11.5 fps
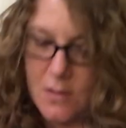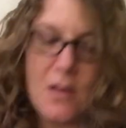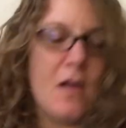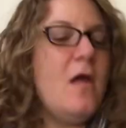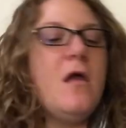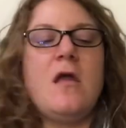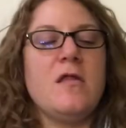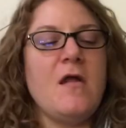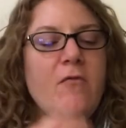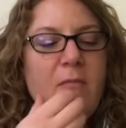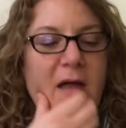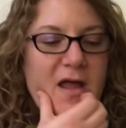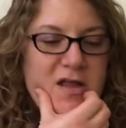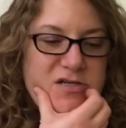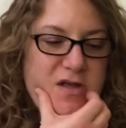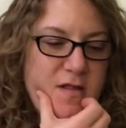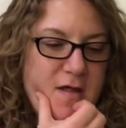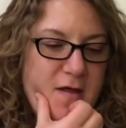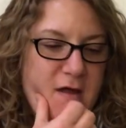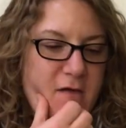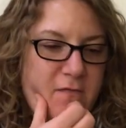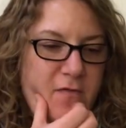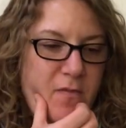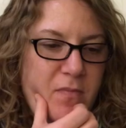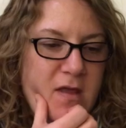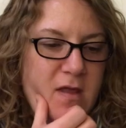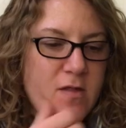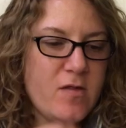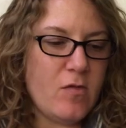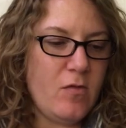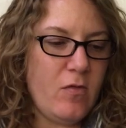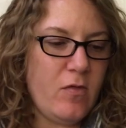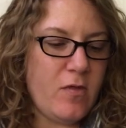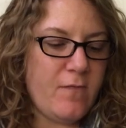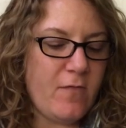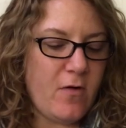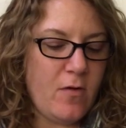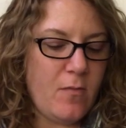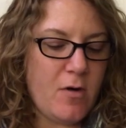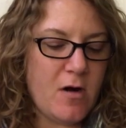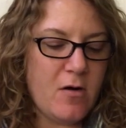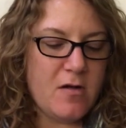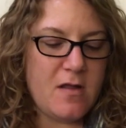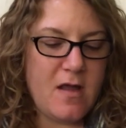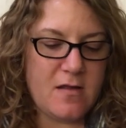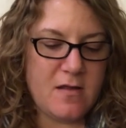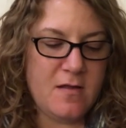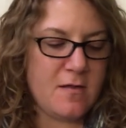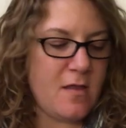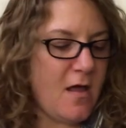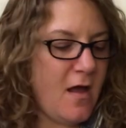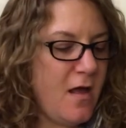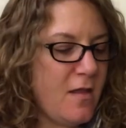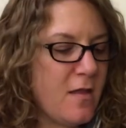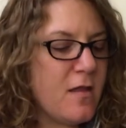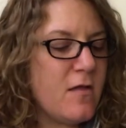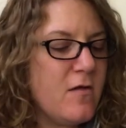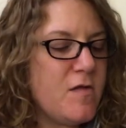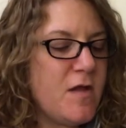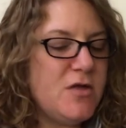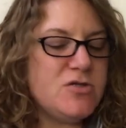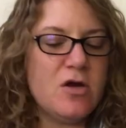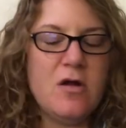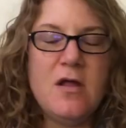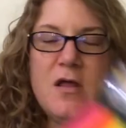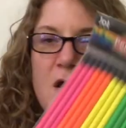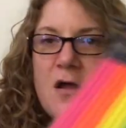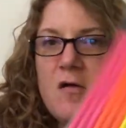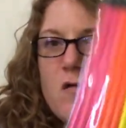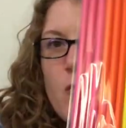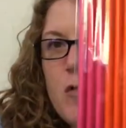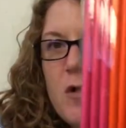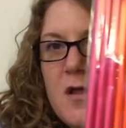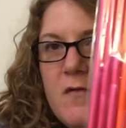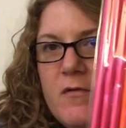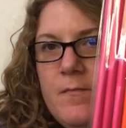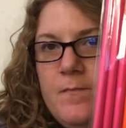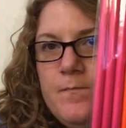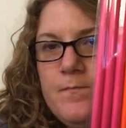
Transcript: I got several packages of pencils for Parker to take to his class, to his teacher. Here's one of them.